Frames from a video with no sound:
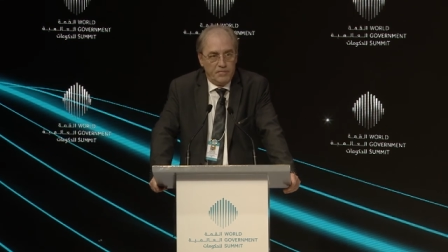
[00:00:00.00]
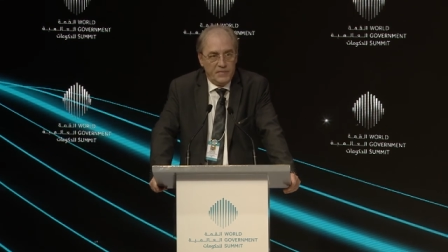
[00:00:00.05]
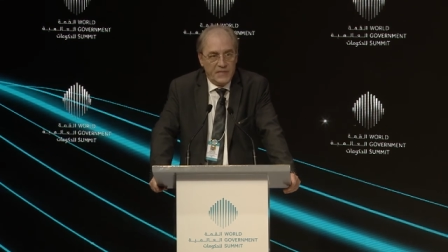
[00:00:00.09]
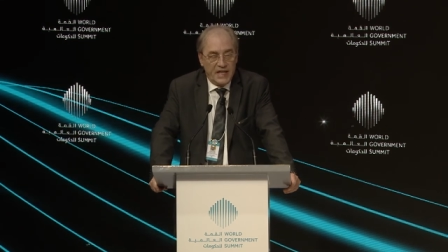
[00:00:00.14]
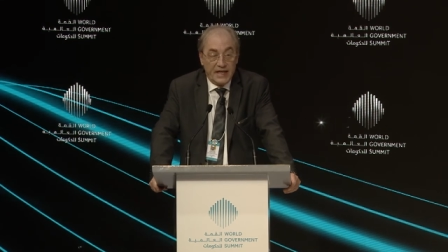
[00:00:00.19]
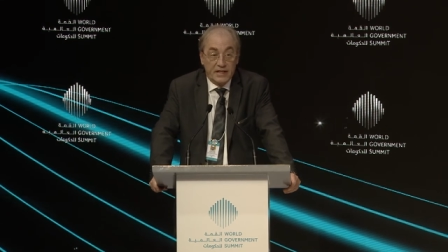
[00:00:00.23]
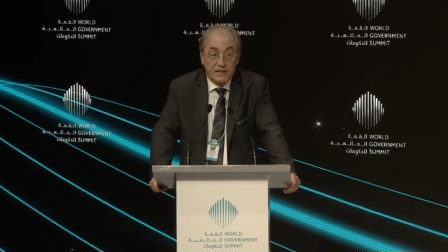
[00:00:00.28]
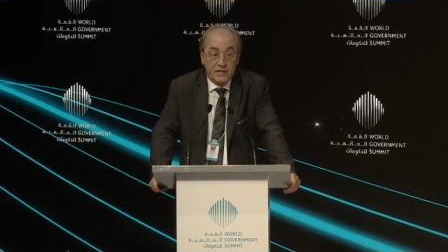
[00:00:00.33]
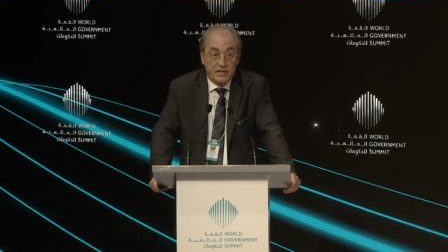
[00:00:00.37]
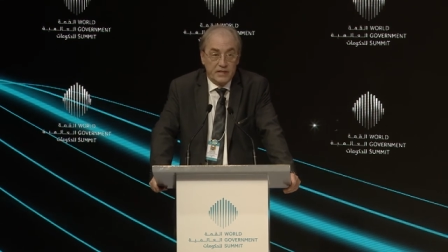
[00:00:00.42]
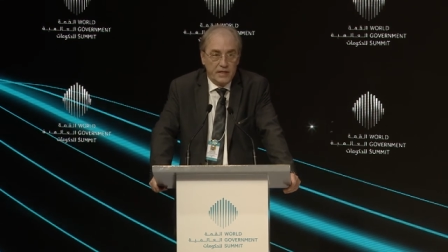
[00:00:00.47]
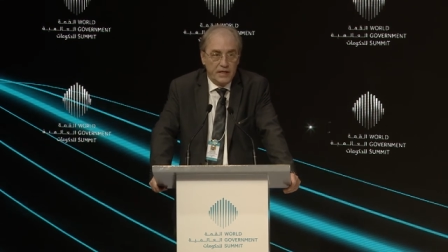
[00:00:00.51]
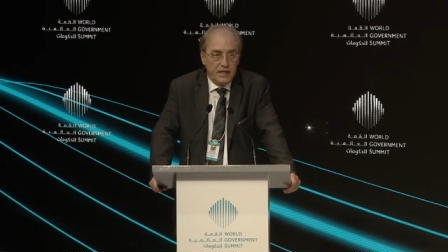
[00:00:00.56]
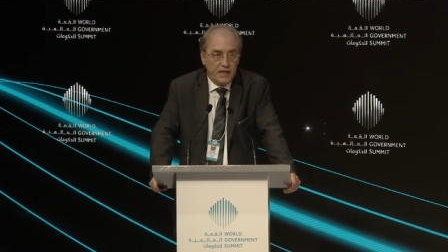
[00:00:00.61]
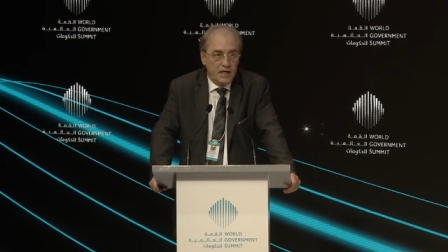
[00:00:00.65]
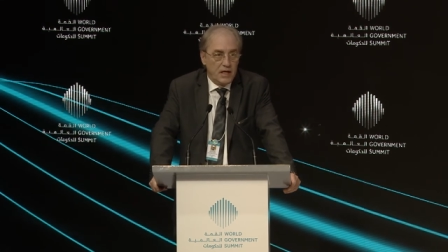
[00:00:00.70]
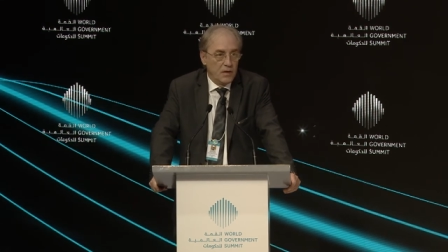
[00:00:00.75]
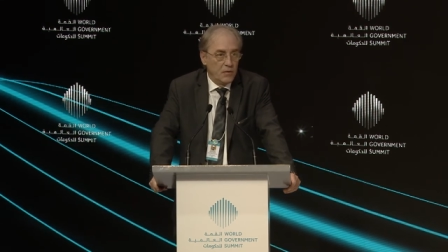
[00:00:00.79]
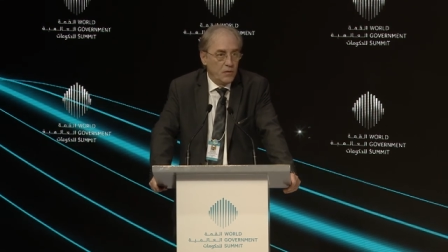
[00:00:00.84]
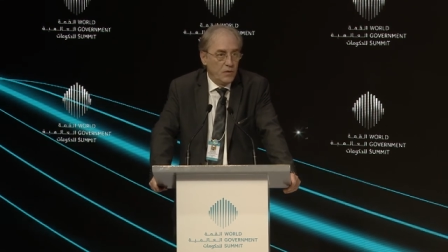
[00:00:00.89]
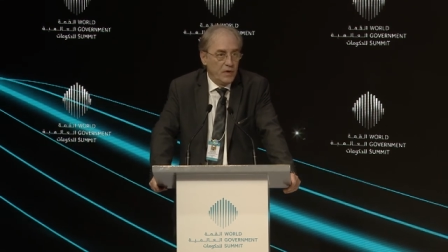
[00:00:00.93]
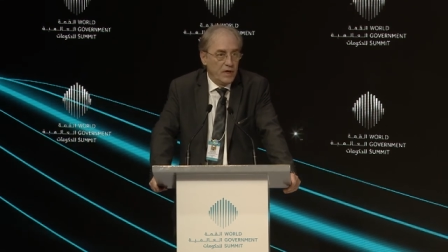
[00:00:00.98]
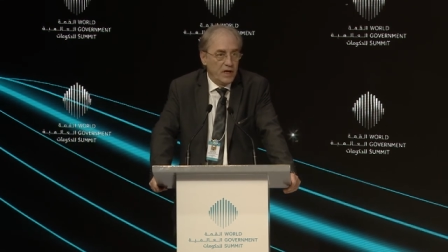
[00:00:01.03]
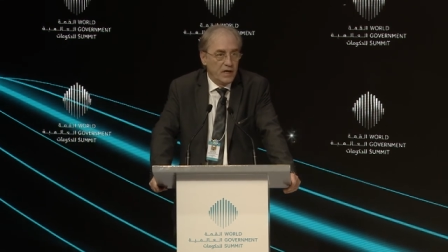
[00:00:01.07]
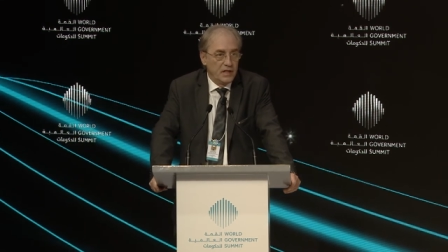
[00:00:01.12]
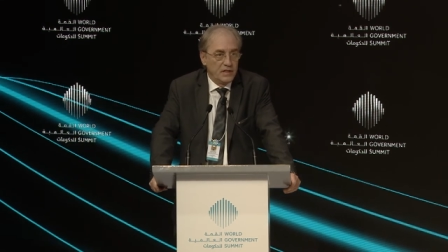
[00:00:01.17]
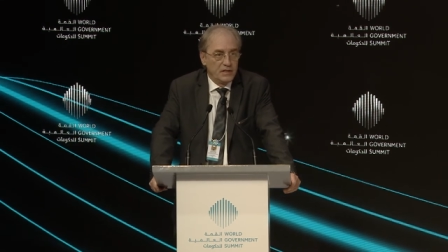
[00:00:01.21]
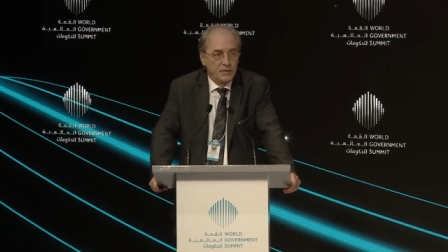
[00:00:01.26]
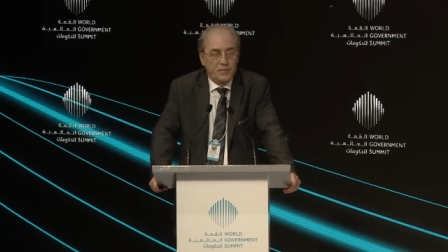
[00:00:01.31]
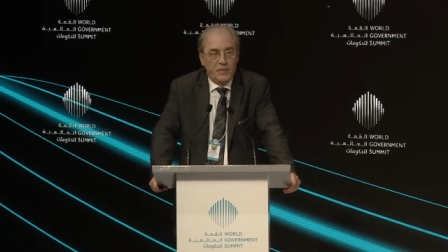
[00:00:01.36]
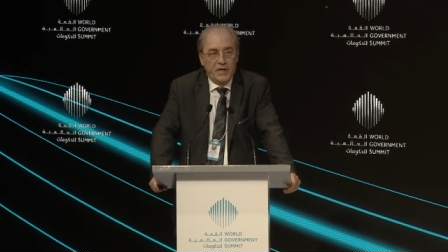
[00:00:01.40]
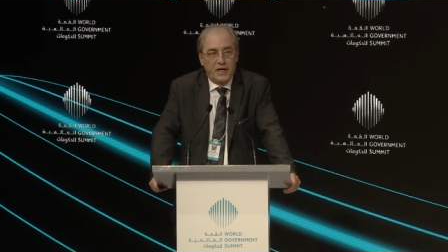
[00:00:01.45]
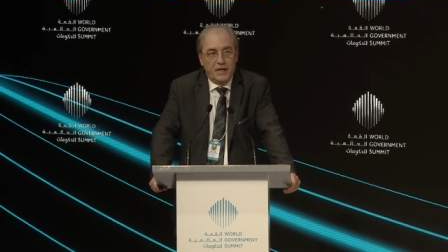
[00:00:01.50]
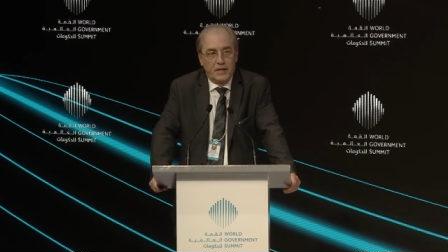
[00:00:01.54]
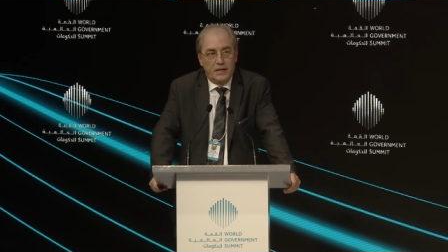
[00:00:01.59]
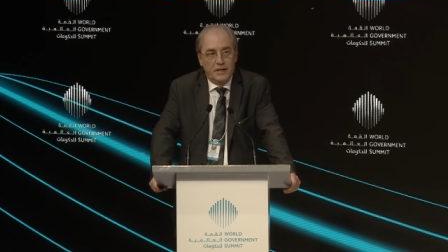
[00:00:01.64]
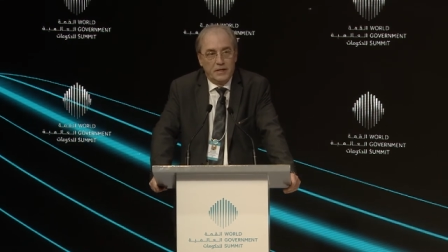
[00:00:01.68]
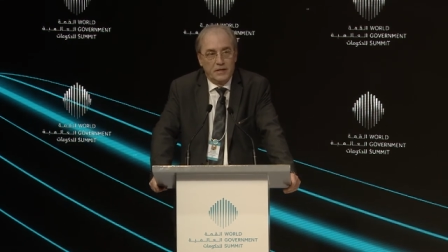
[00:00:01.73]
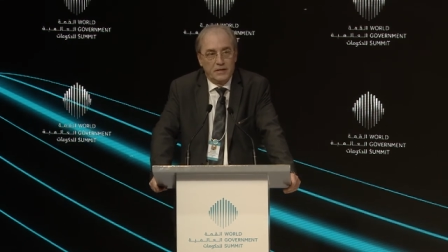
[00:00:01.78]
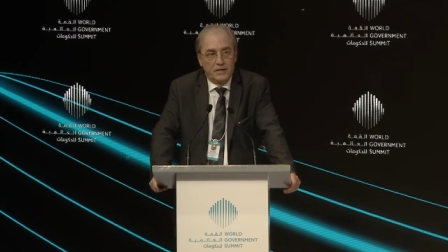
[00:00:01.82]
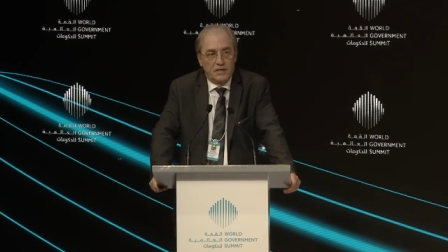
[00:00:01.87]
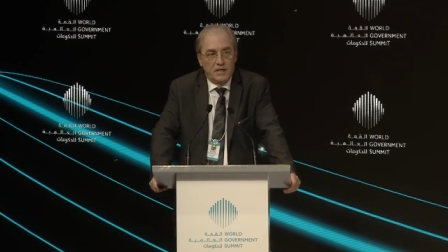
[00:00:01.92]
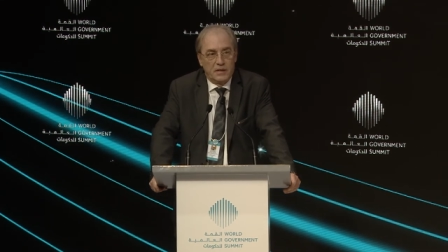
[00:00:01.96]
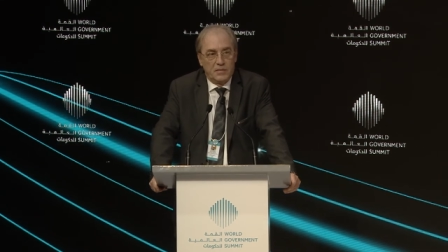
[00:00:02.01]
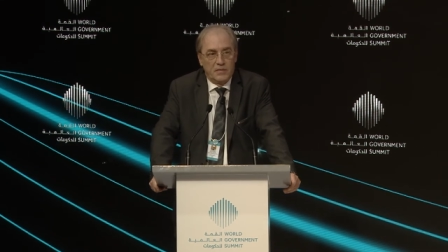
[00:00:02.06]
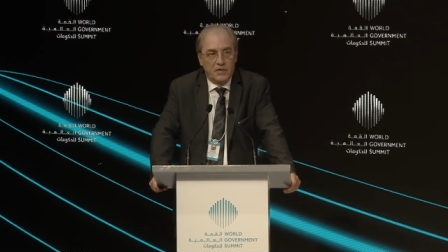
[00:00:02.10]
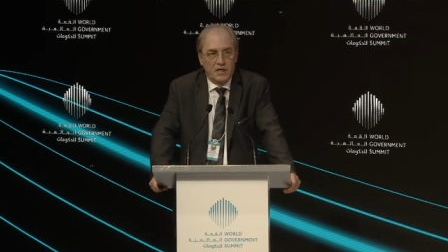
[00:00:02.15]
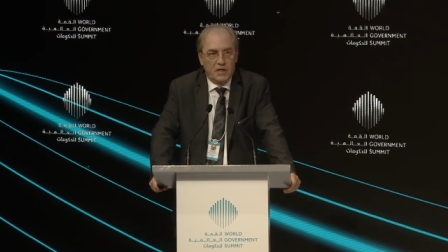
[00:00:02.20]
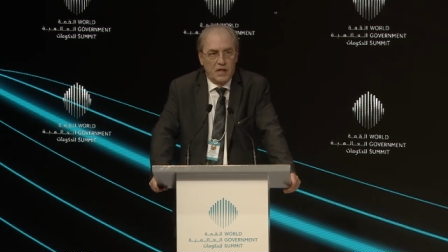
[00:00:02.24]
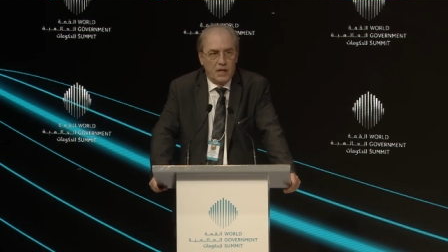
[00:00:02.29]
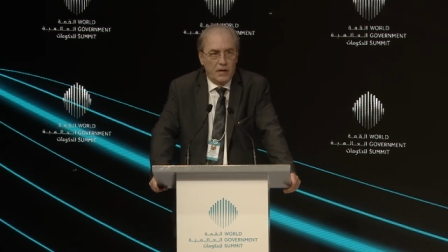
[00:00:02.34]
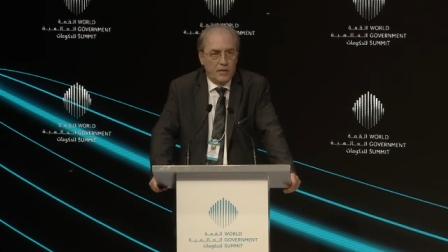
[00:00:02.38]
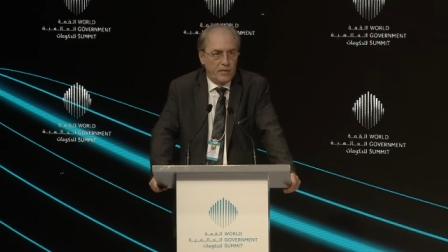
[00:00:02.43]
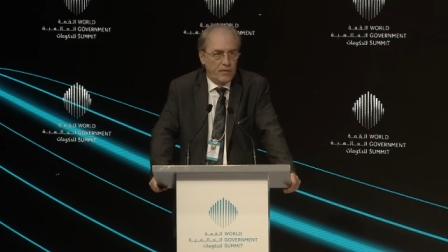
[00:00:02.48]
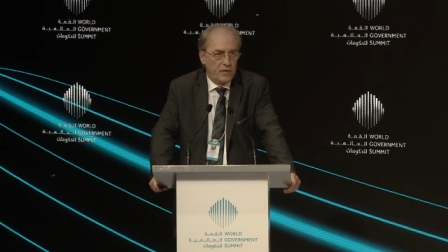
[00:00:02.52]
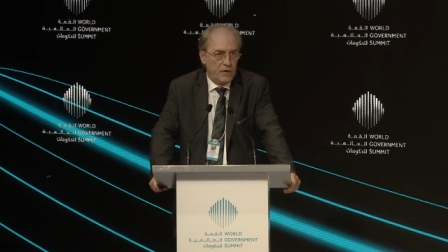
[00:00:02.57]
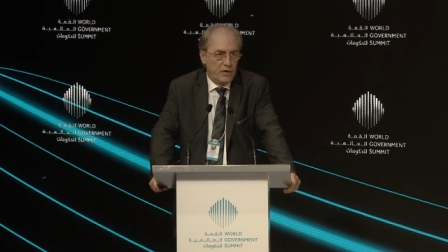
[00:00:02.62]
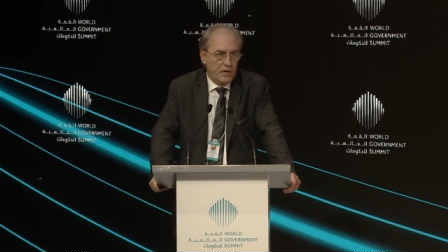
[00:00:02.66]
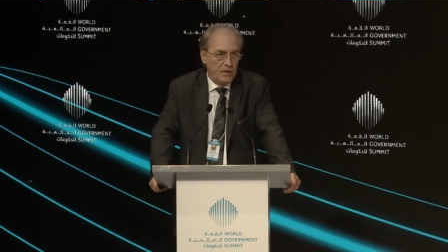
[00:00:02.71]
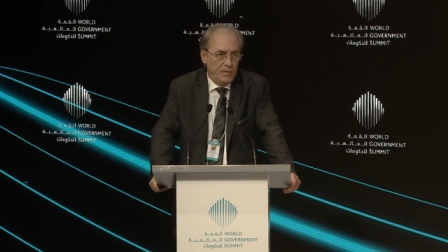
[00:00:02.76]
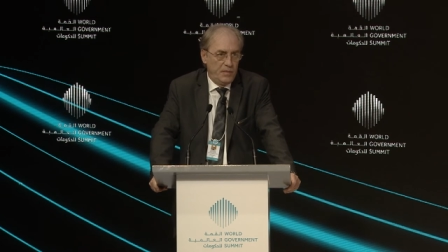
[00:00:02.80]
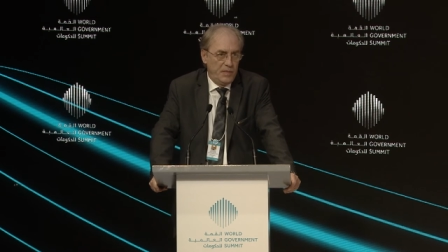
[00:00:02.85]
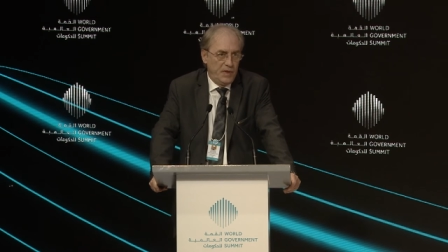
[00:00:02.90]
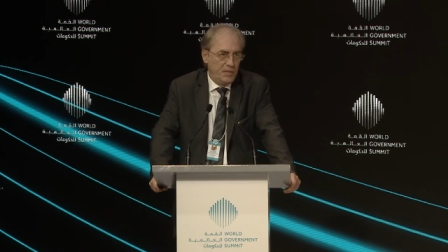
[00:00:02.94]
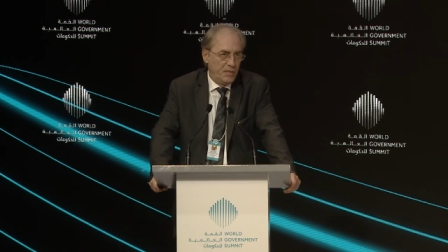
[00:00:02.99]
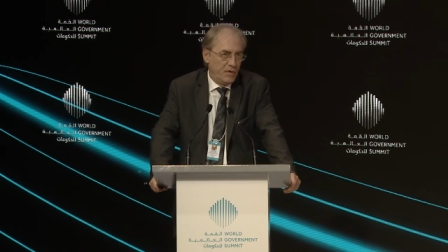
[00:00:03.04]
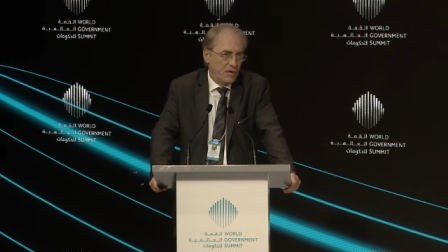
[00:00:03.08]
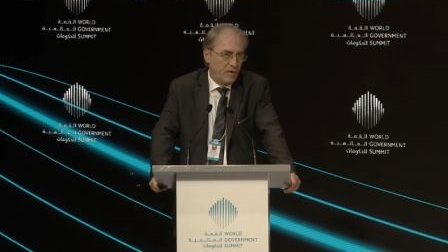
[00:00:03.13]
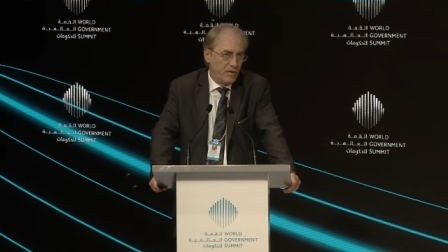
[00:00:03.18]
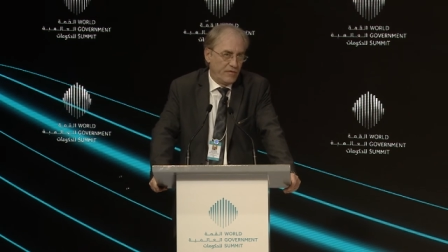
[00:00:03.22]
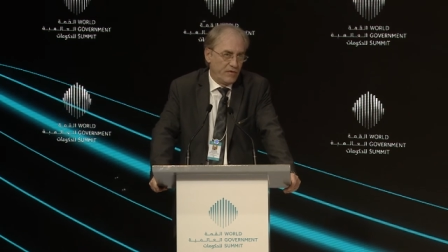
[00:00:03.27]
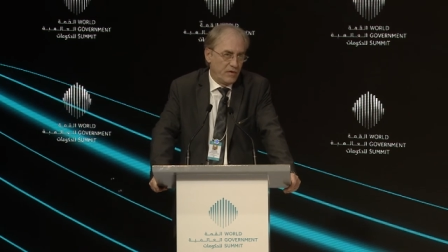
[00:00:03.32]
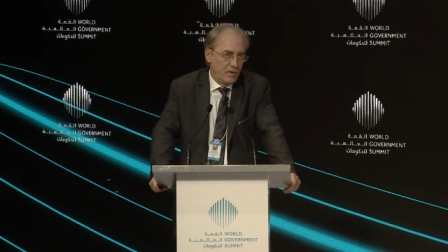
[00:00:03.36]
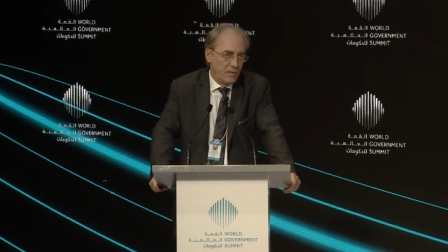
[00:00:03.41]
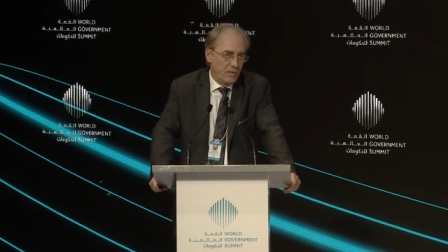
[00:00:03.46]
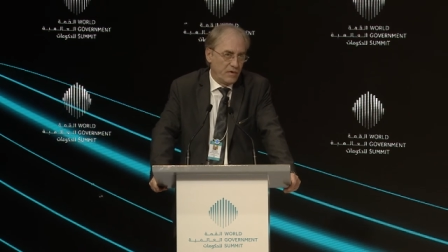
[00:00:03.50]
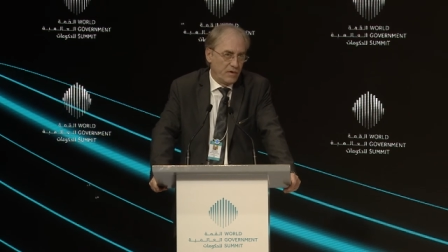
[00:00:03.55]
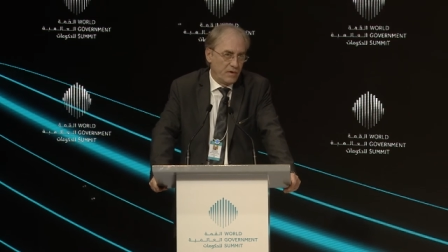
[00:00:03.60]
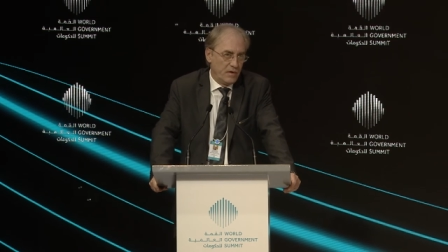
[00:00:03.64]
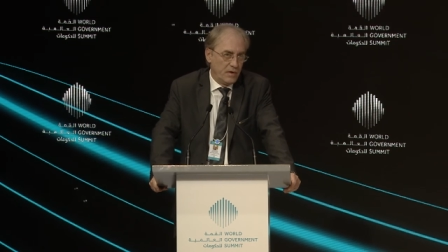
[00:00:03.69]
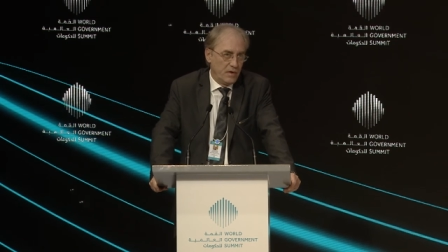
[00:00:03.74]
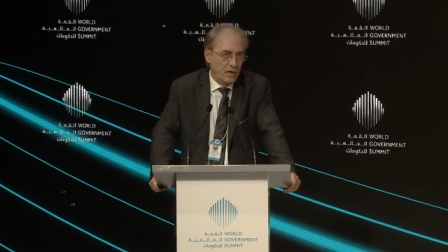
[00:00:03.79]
Next year, we are expecting something like 30 people from